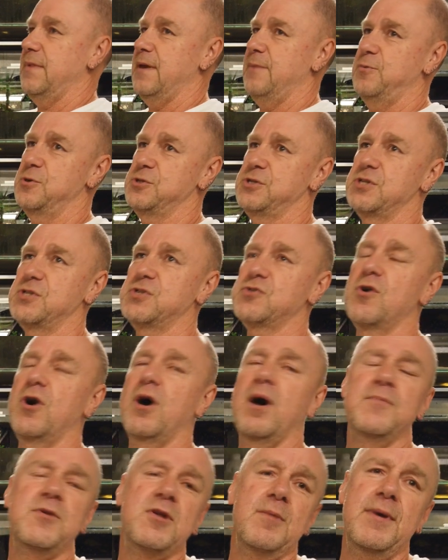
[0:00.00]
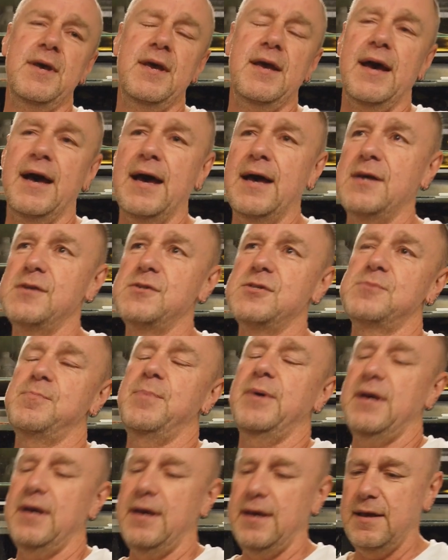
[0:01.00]
It was described to me as
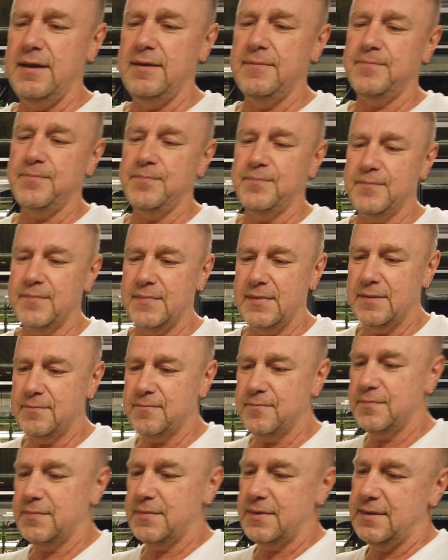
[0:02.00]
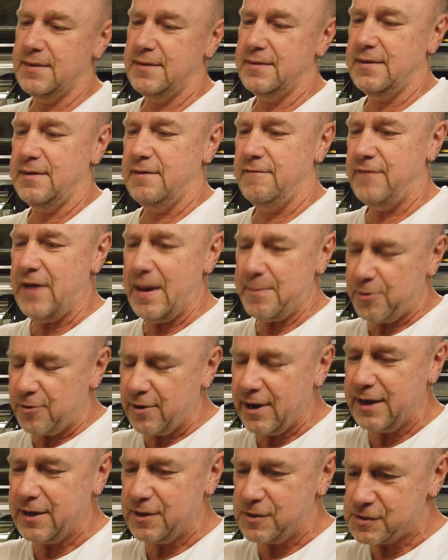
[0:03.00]
being
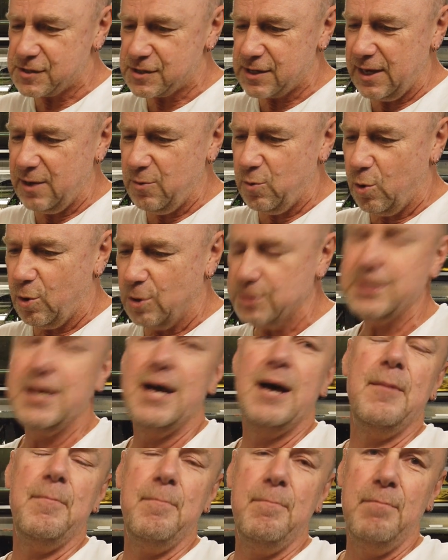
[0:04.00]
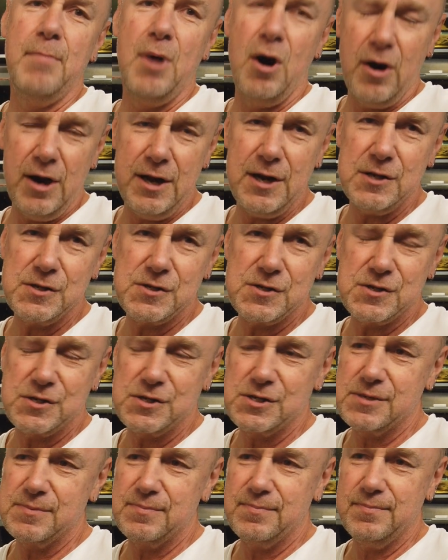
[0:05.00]
evaporated seawater
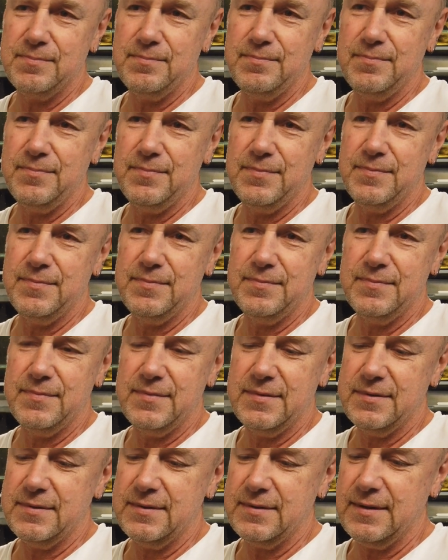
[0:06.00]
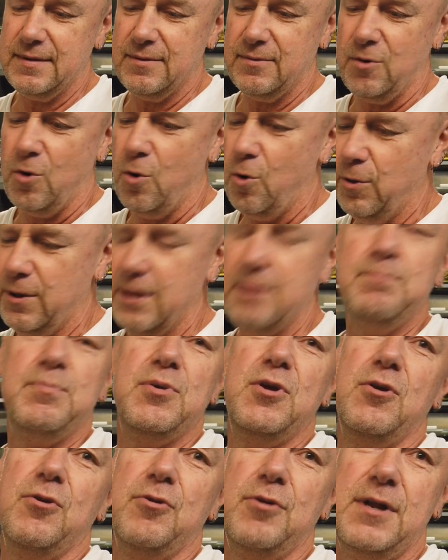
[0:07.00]
minus all
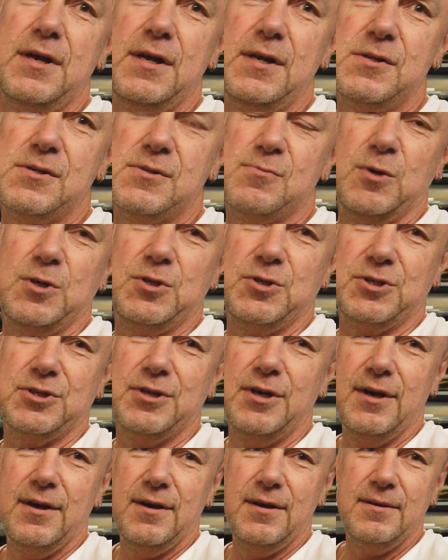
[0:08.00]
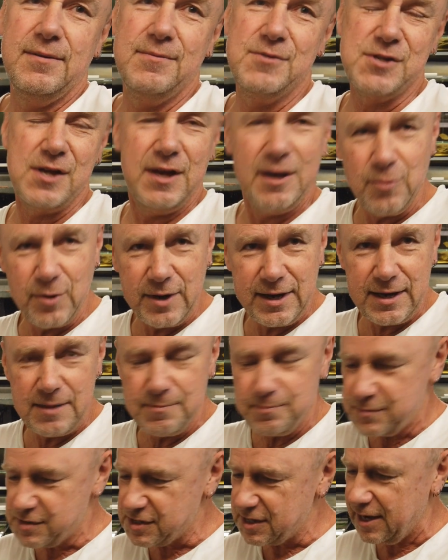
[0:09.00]
impurities, which
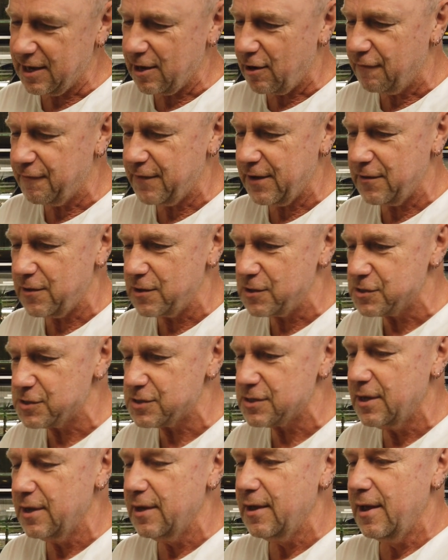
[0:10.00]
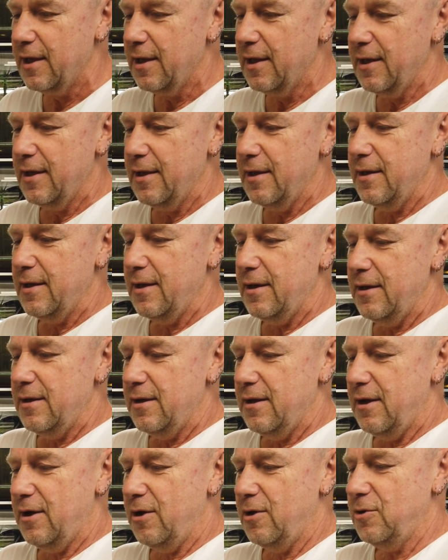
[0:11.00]
seaweed, seagull feathers,
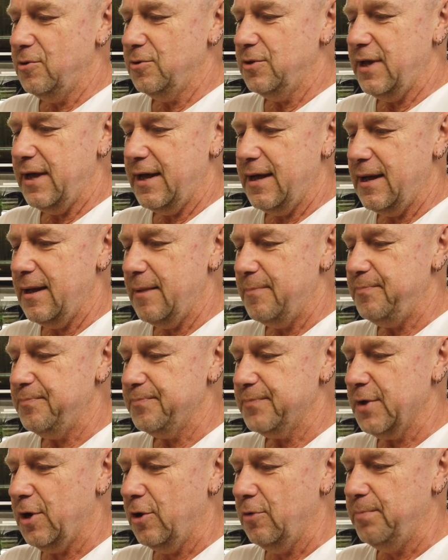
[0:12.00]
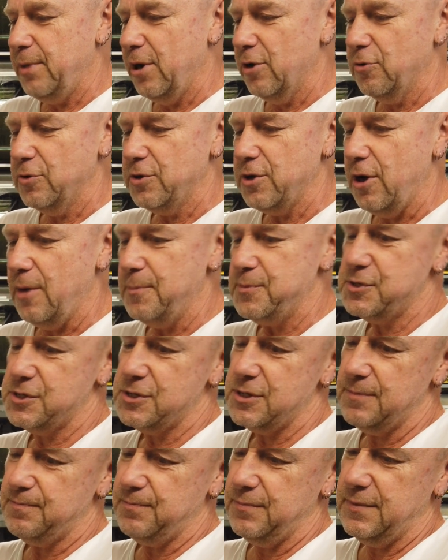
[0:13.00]
old bottle
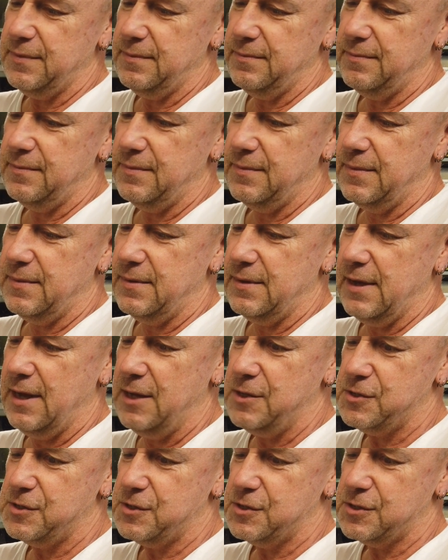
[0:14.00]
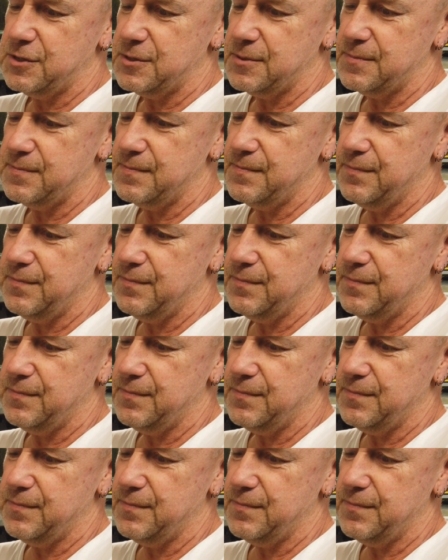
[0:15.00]
tops. It's